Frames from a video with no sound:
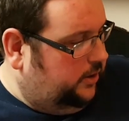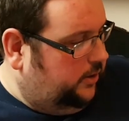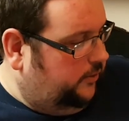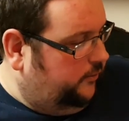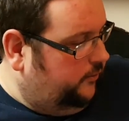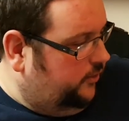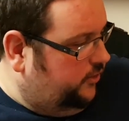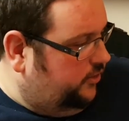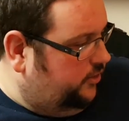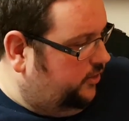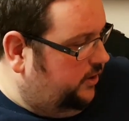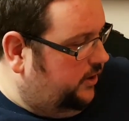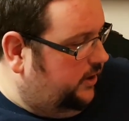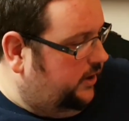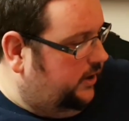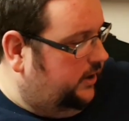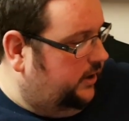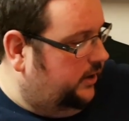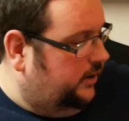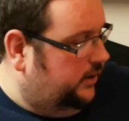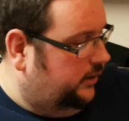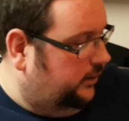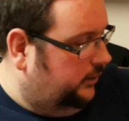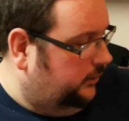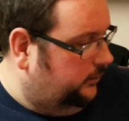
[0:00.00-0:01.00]

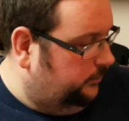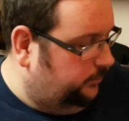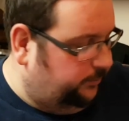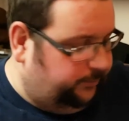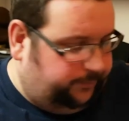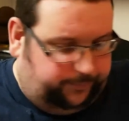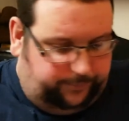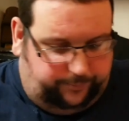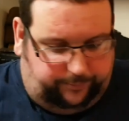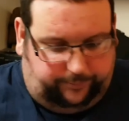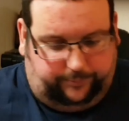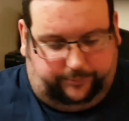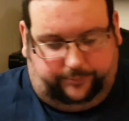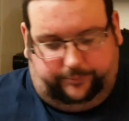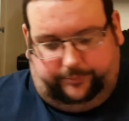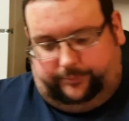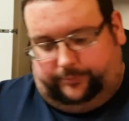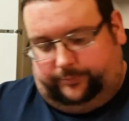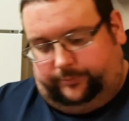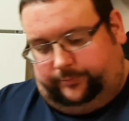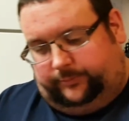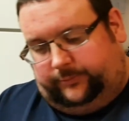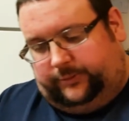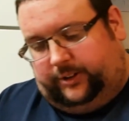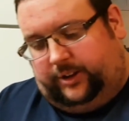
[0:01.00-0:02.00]
obviously
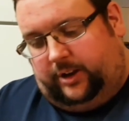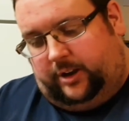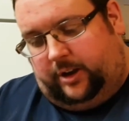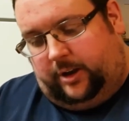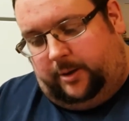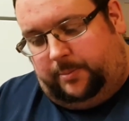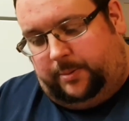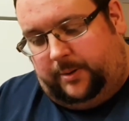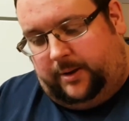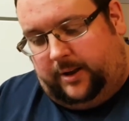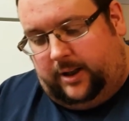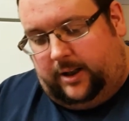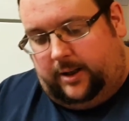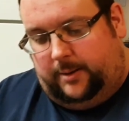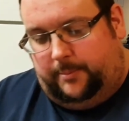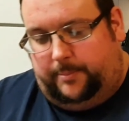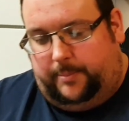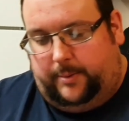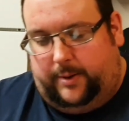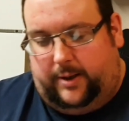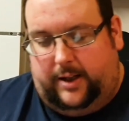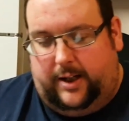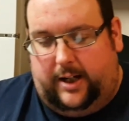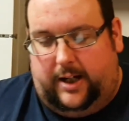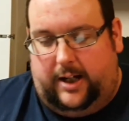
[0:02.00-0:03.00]
open it
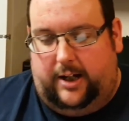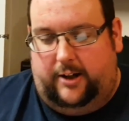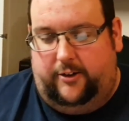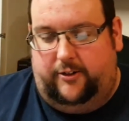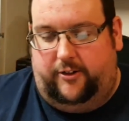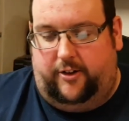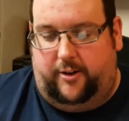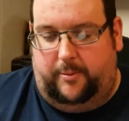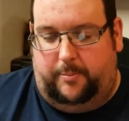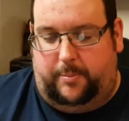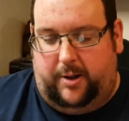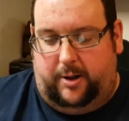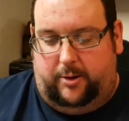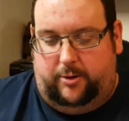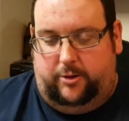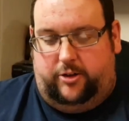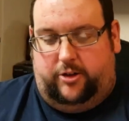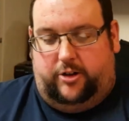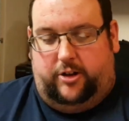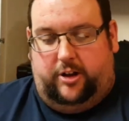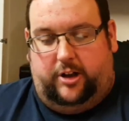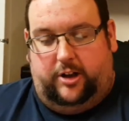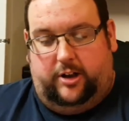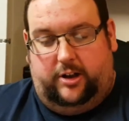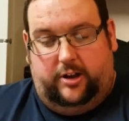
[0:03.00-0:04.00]
up. It has the
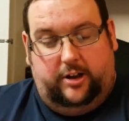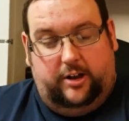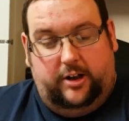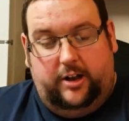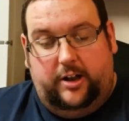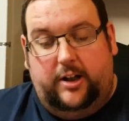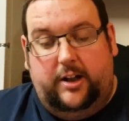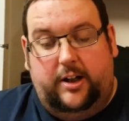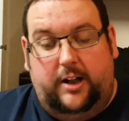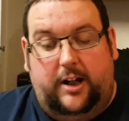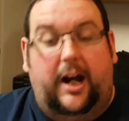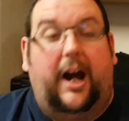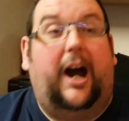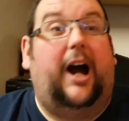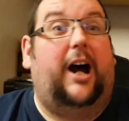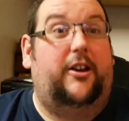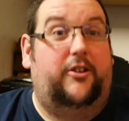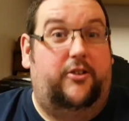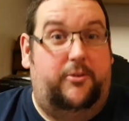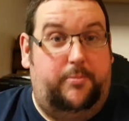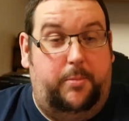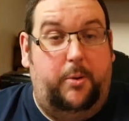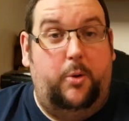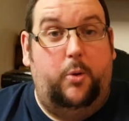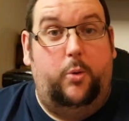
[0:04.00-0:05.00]
poster,
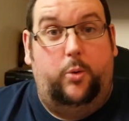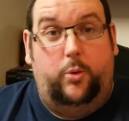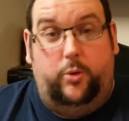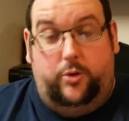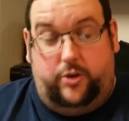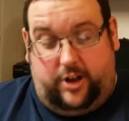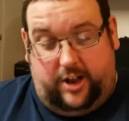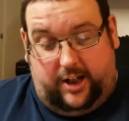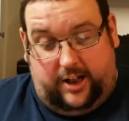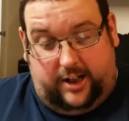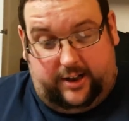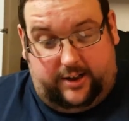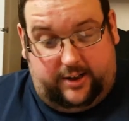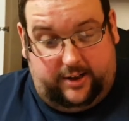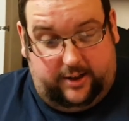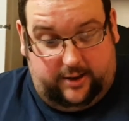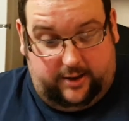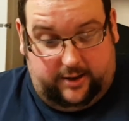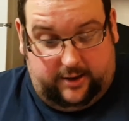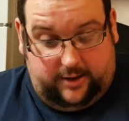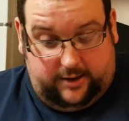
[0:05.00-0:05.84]
as Paul's did.